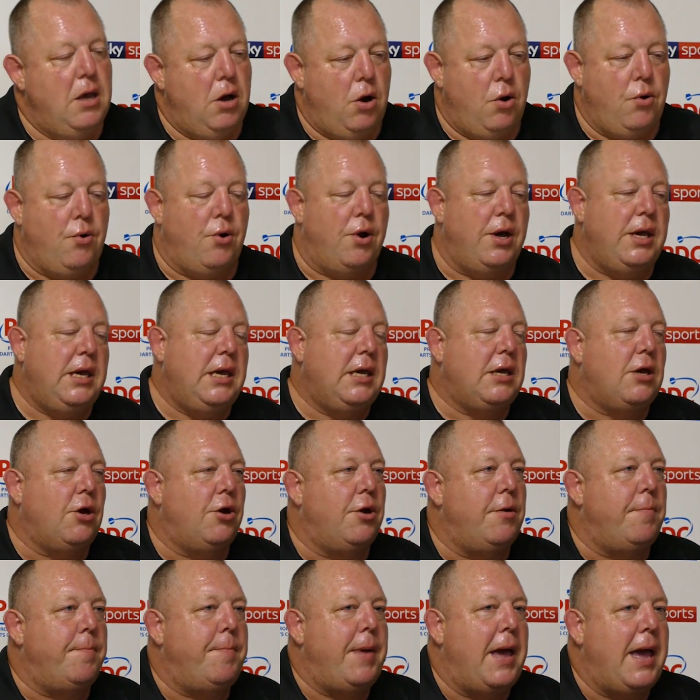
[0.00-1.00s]
All right, he
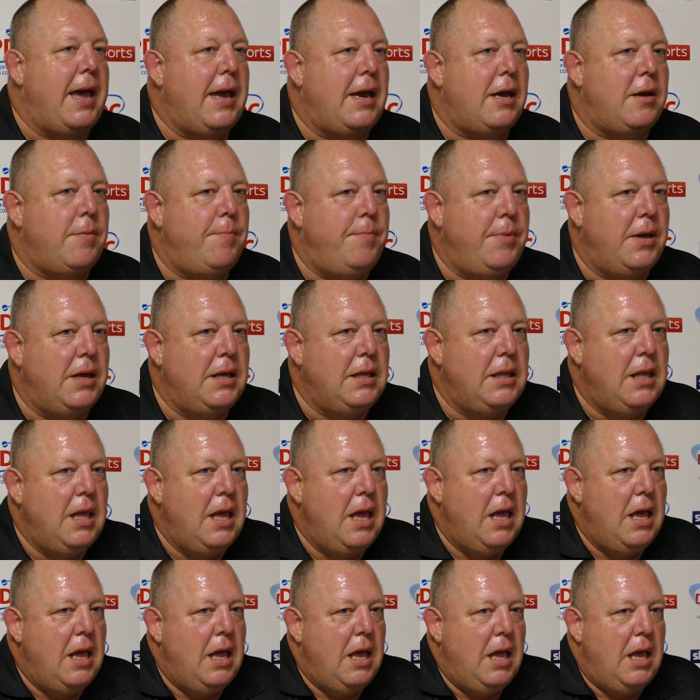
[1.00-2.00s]
got it back, but
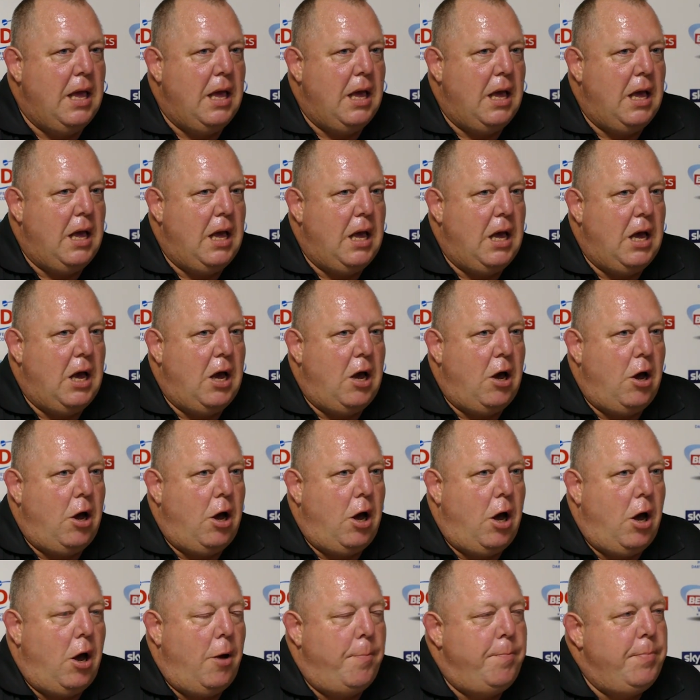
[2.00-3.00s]

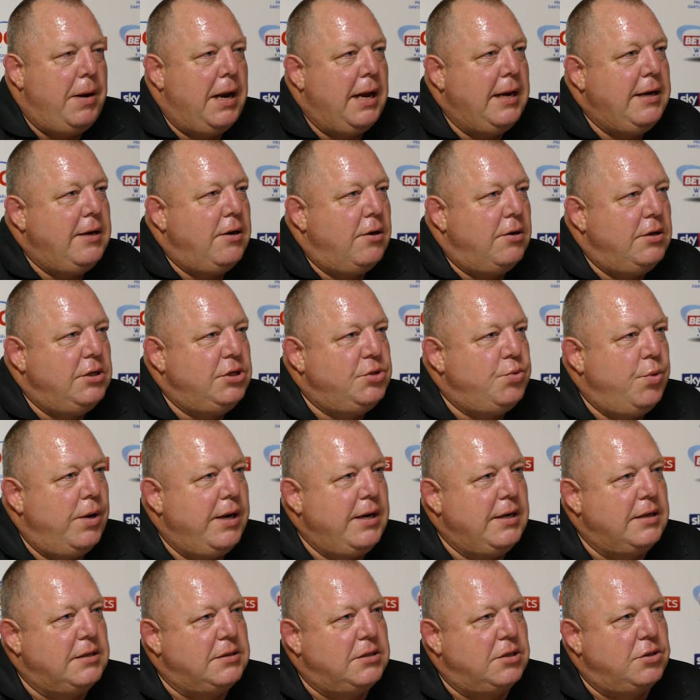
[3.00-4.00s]
I played on his
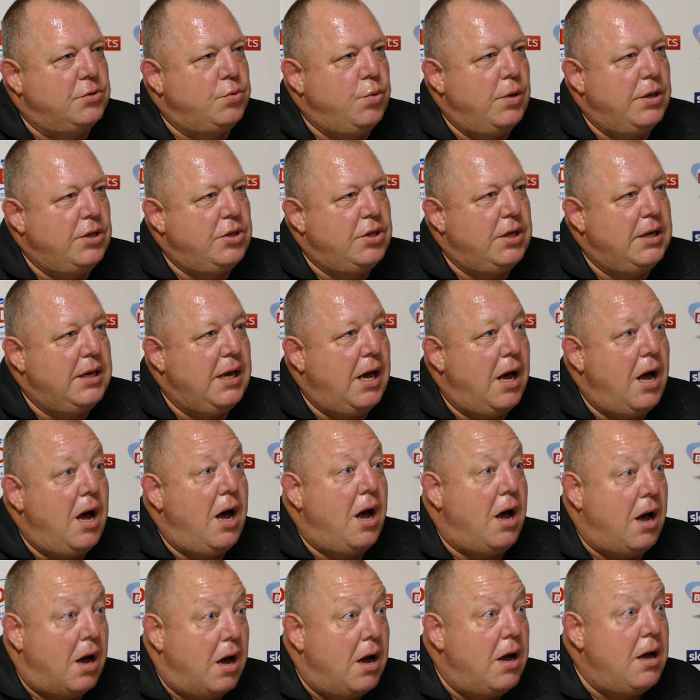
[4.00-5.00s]
weaknesses, which here
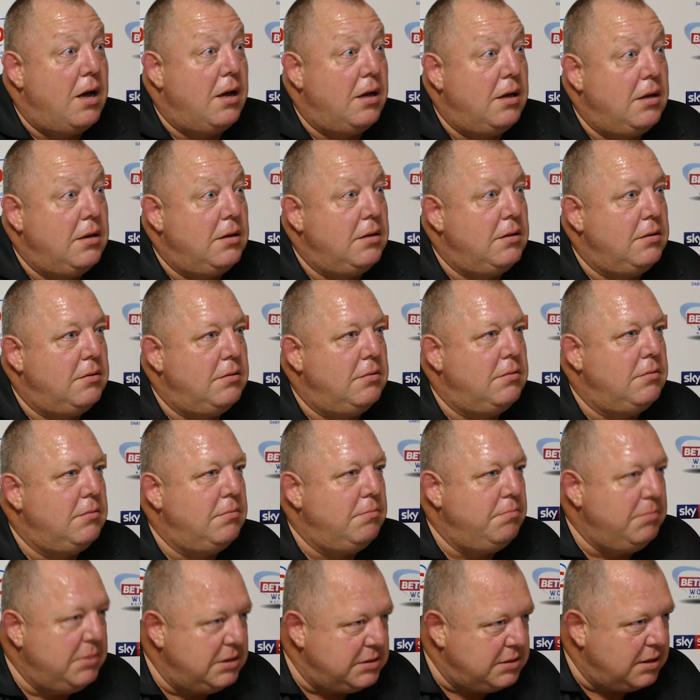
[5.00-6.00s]

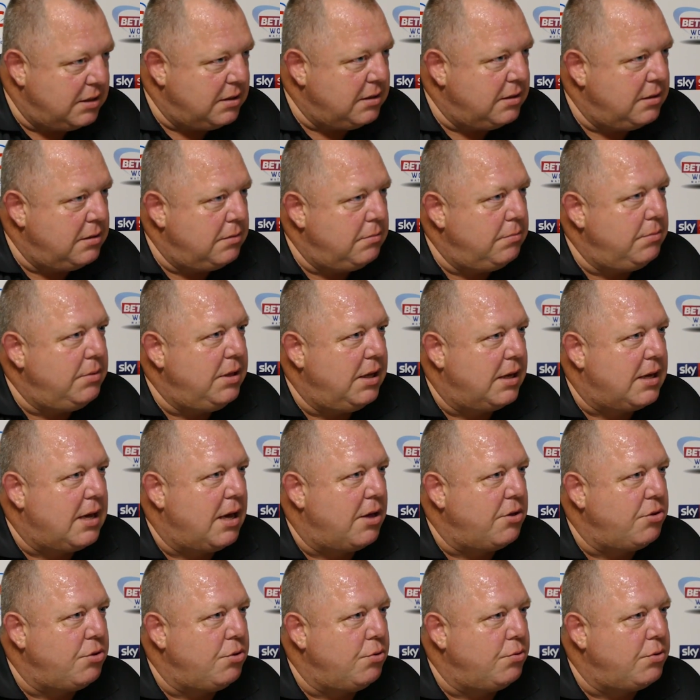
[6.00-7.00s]
are missing the
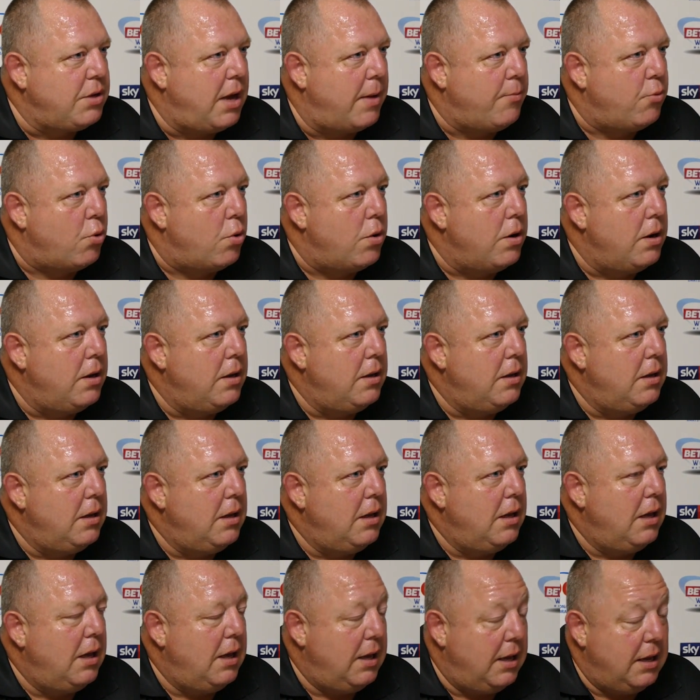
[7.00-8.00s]
occasional double,
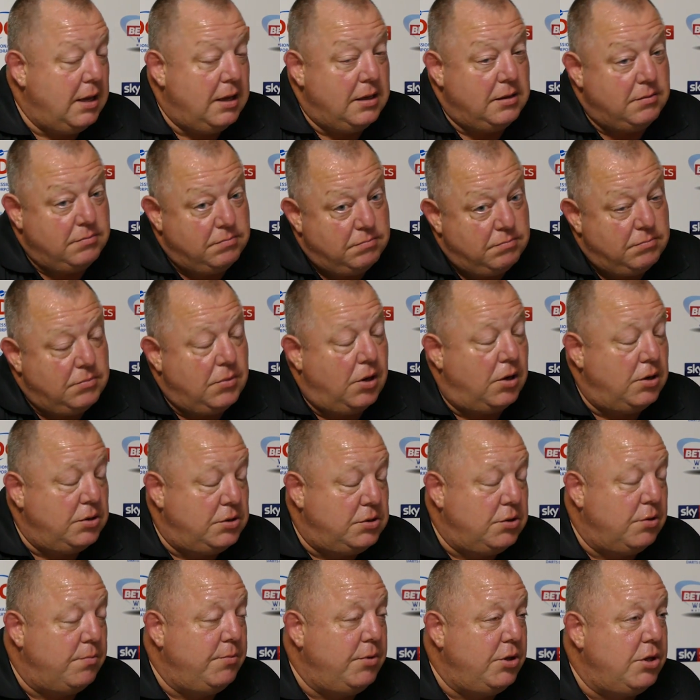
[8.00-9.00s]
and I
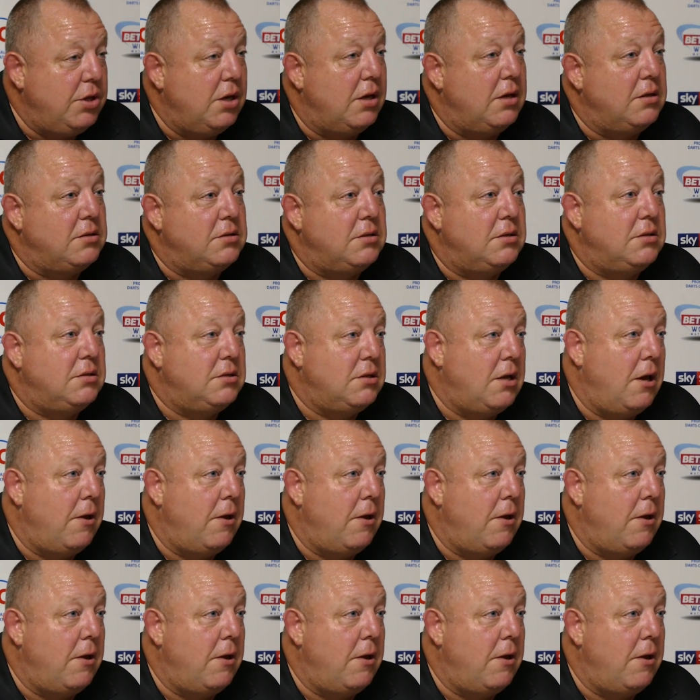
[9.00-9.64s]
took my chances.